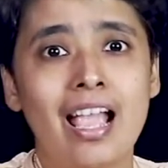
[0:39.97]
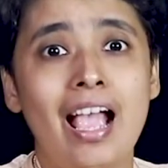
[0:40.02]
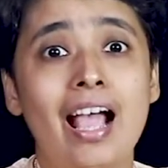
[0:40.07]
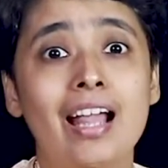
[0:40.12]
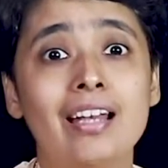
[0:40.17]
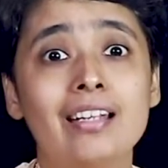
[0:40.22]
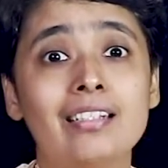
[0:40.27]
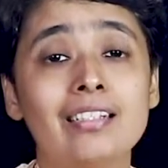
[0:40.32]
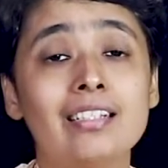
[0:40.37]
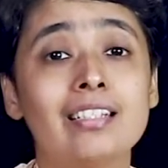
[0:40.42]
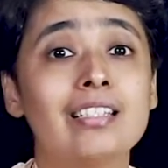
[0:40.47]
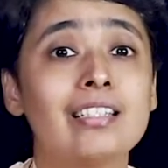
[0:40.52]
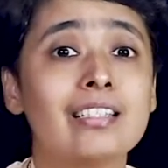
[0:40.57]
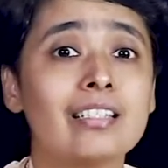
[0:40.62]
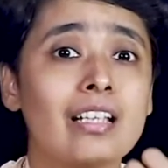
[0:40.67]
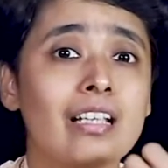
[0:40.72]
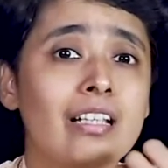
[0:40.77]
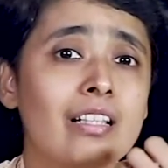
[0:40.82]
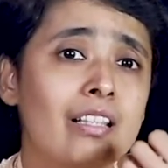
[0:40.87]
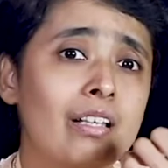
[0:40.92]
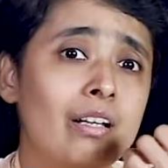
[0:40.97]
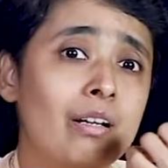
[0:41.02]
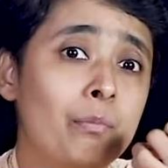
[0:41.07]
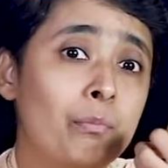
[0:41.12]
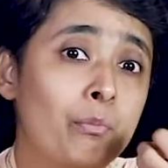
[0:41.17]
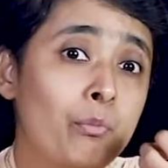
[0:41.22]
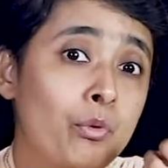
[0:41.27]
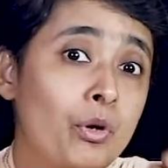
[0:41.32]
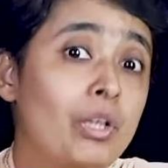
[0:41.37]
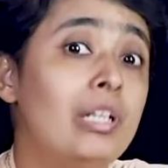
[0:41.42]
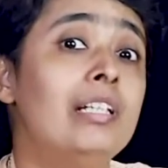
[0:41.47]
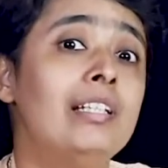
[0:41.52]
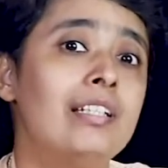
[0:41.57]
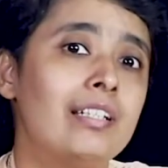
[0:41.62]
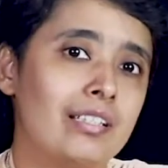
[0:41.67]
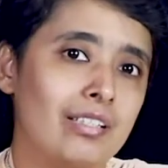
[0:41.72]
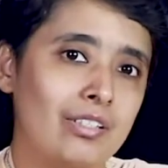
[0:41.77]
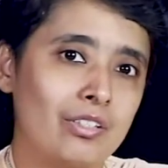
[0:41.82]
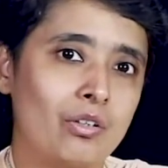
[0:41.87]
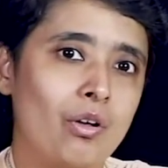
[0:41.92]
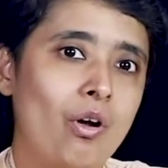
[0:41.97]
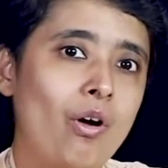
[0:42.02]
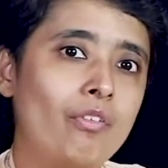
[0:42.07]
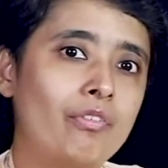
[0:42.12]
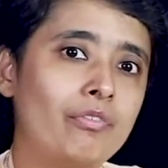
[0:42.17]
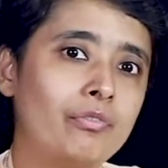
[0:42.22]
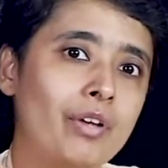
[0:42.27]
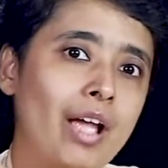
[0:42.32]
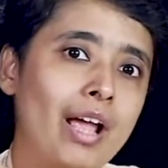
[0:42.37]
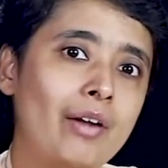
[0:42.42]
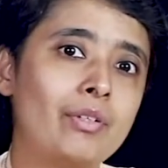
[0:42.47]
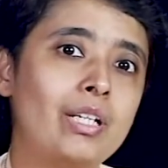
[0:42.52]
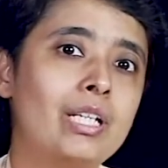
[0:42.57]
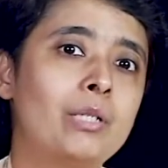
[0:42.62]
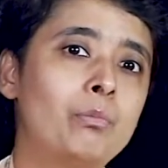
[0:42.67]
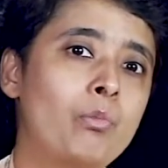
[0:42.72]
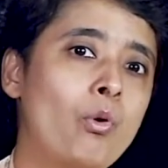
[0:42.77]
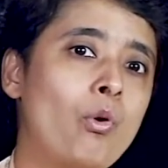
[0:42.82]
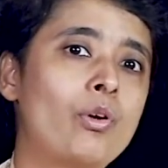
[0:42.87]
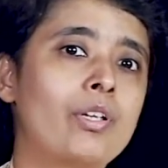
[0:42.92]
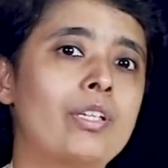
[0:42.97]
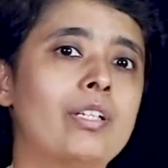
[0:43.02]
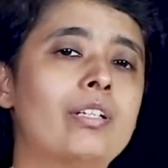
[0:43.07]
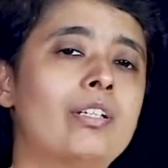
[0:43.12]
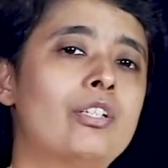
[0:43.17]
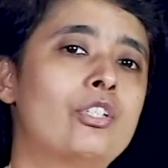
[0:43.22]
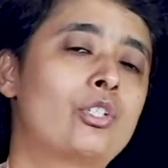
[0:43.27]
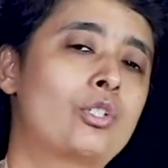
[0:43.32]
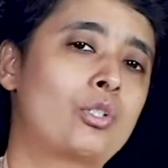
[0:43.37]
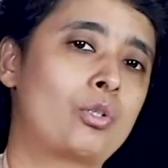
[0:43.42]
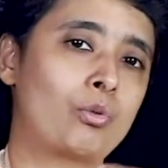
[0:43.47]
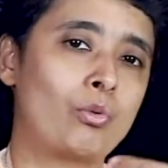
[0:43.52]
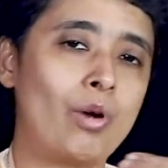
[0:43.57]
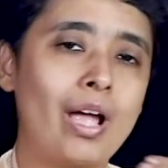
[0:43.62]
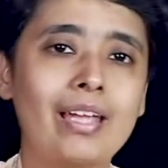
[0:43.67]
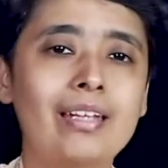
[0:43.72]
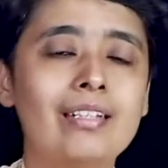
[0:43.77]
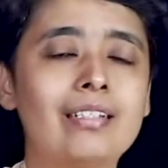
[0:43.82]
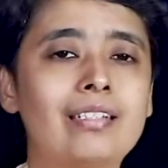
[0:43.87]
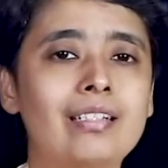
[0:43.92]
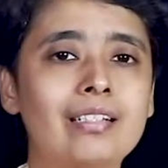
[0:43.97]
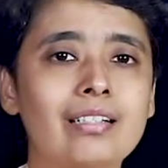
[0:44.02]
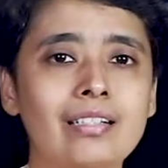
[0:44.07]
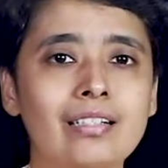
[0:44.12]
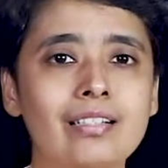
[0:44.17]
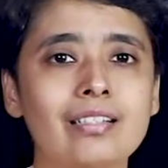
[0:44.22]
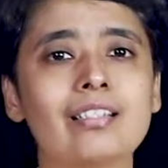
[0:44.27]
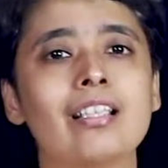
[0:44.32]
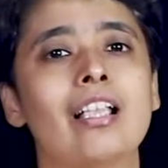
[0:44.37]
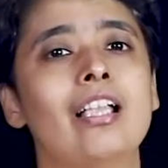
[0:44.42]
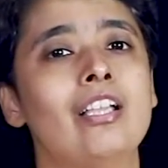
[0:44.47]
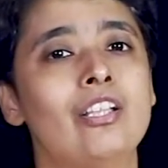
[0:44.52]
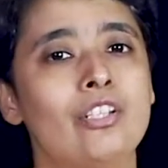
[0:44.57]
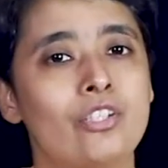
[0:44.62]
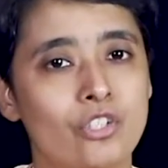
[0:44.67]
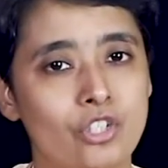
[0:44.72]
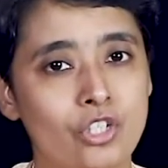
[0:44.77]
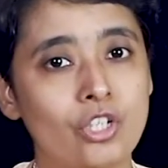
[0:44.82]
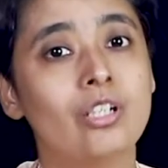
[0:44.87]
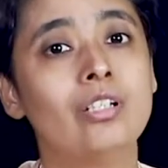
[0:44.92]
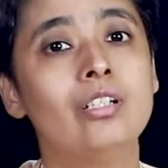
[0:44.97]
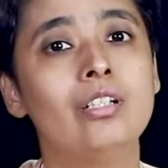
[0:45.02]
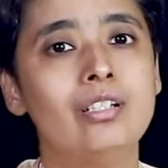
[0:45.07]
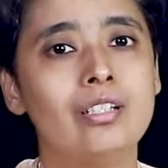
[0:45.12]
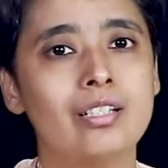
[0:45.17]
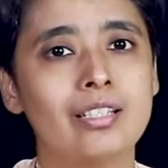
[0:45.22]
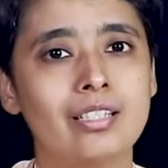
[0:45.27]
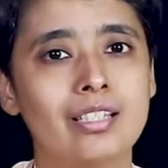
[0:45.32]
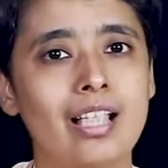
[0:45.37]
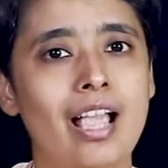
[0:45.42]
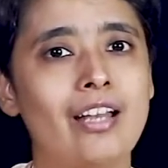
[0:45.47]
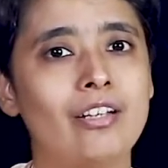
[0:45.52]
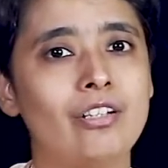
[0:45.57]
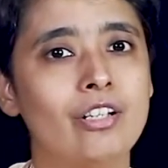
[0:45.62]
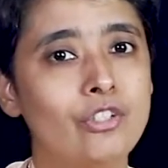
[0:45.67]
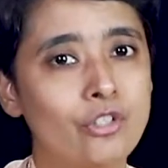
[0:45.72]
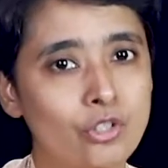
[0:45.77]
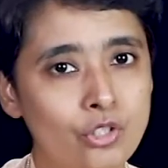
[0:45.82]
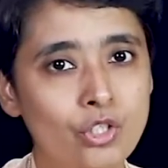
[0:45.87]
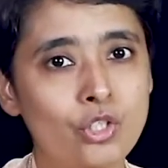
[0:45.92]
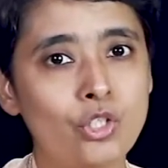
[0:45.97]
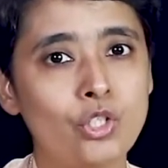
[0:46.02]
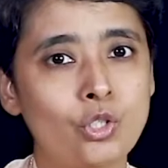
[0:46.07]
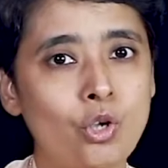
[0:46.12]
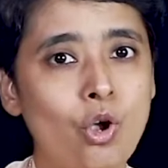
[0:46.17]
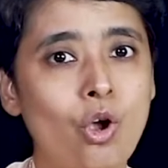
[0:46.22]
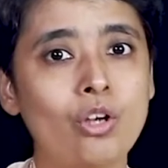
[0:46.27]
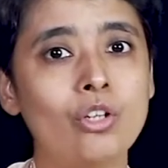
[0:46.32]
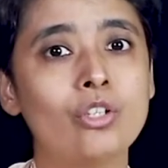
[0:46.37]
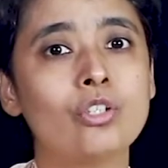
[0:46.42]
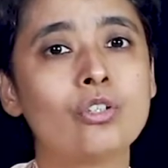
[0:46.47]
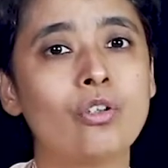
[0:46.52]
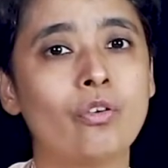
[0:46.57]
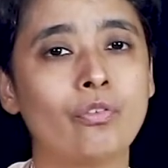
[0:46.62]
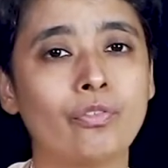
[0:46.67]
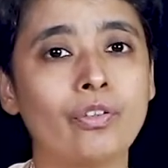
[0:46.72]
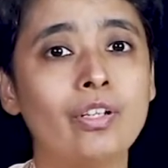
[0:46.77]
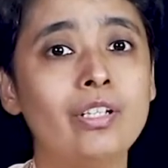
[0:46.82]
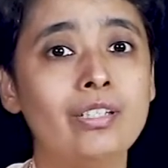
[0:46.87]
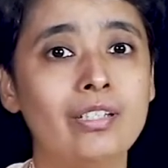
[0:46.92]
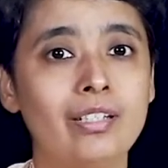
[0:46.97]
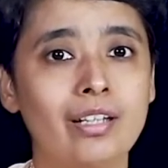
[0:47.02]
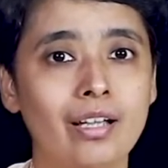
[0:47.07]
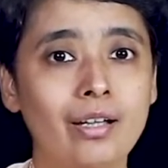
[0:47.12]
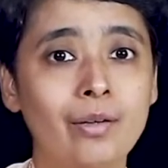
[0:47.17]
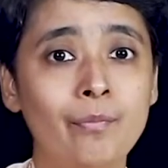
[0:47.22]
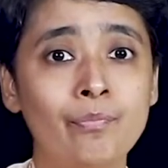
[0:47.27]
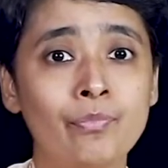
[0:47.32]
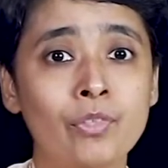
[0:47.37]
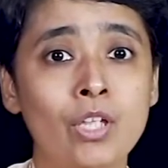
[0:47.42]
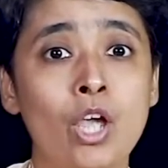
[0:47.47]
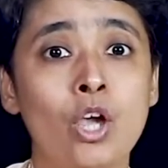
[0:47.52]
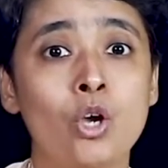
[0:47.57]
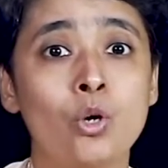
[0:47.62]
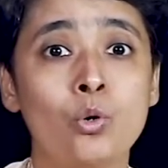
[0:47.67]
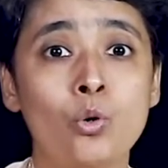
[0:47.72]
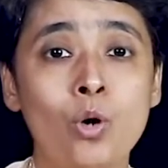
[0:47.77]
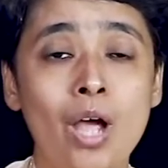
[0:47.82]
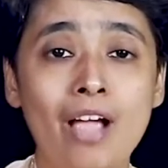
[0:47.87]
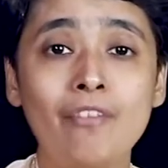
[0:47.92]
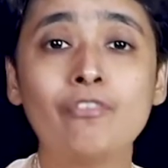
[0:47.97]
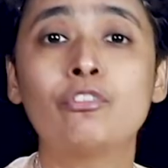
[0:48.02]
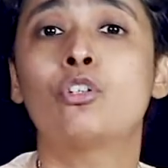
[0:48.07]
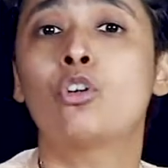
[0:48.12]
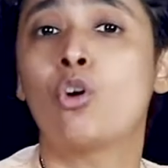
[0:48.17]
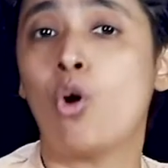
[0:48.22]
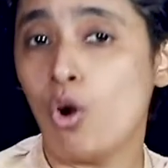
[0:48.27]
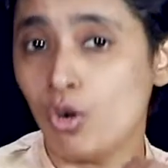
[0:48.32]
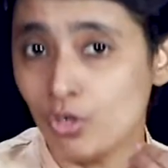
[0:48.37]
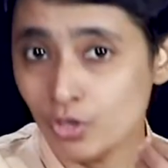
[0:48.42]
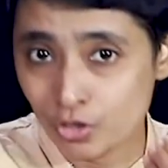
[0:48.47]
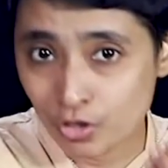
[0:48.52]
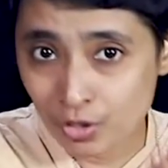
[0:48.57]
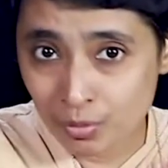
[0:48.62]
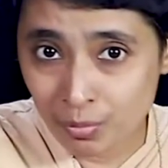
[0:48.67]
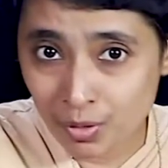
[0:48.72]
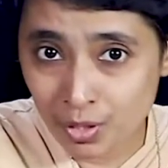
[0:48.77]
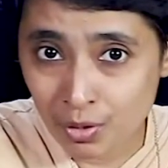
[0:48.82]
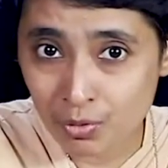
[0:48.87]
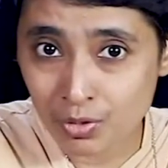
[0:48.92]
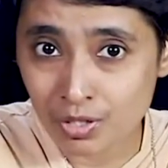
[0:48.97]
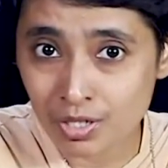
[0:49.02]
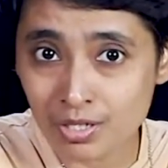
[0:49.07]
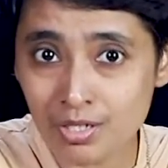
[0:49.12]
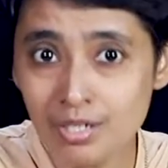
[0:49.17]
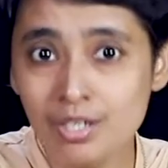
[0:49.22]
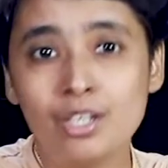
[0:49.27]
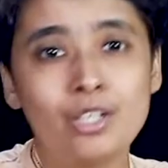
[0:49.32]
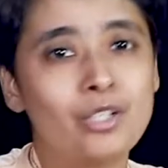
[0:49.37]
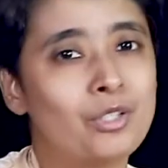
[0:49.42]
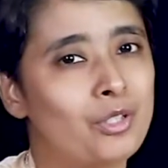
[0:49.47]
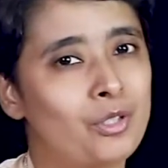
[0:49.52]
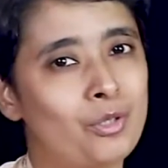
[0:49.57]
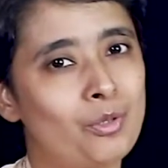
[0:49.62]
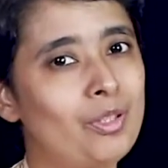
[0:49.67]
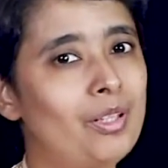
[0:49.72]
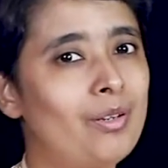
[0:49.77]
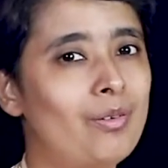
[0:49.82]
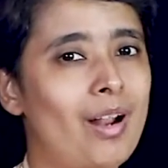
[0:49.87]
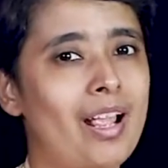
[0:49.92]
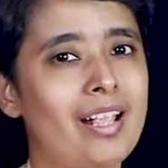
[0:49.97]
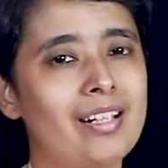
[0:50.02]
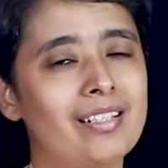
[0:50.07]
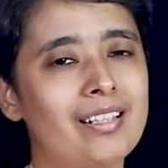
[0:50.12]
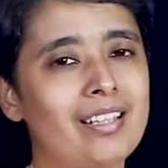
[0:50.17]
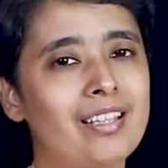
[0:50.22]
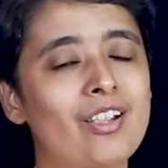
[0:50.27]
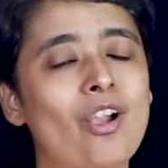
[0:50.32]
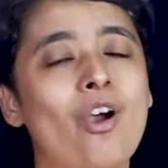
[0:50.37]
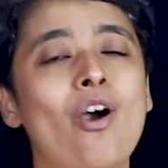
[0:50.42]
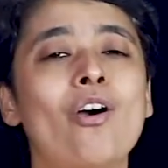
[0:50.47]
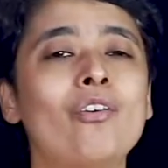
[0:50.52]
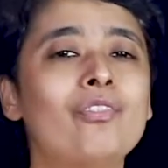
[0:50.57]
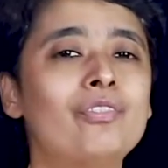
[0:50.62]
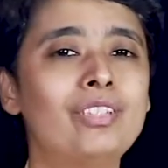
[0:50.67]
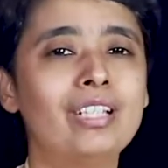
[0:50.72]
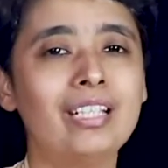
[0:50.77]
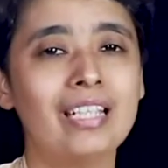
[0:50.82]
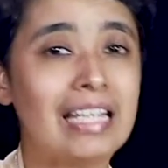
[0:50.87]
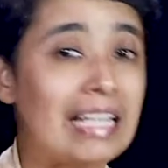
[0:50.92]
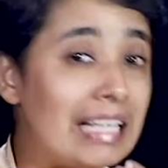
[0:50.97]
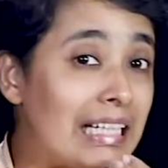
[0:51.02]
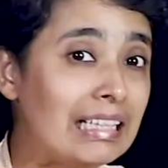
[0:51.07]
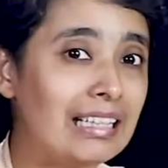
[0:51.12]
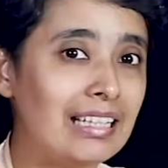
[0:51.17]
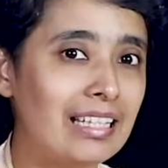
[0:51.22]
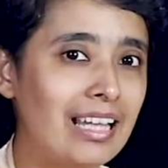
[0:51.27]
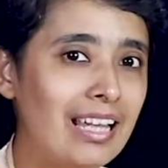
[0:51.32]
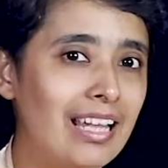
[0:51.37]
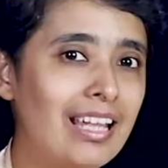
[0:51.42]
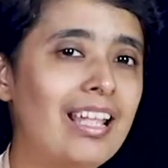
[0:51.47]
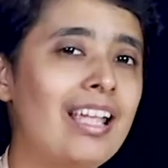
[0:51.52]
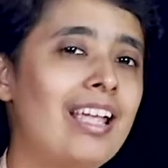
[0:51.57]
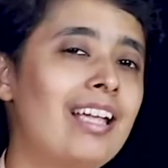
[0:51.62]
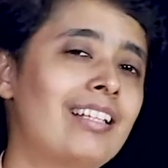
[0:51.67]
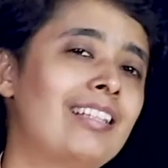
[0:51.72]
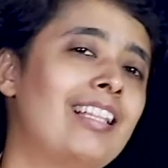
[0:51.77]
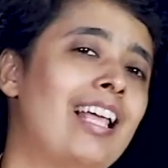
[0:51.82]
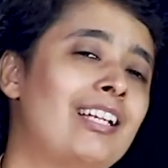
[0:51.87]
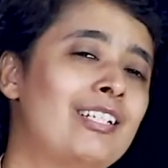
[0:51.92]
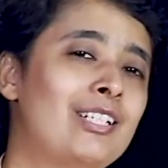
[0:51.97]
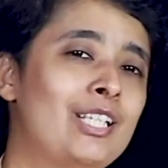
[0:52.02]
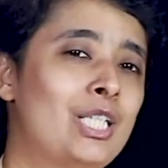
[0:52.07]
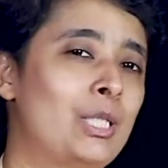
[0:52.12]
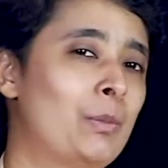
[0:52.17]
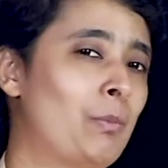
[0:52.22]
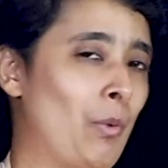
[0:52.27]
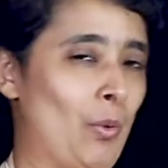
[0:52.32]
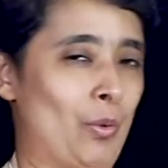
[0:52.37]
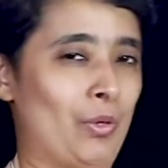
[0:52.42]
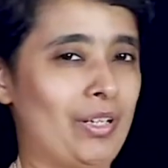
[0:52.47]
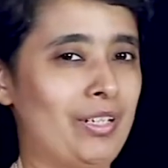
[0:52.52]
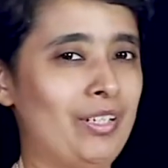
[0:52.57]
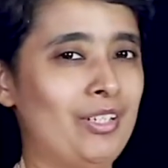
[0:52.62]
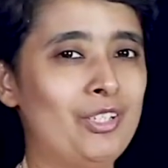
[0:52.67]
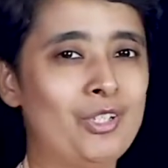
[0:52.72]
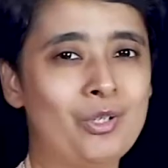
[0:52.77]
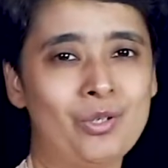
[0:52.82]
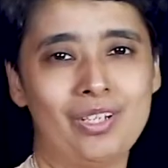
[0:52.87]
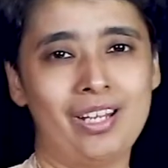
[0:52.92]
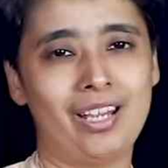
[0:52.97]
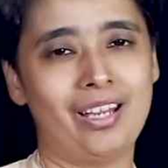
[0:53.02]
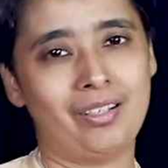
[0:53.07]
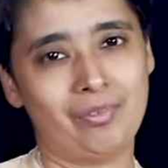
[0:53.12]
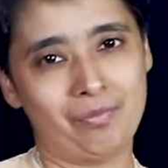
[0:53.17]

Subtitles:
and it is the brilliance of varied poets, writers, journalists, and literature scholars of India who have contributed to the rising of the Hindi that is spoken today.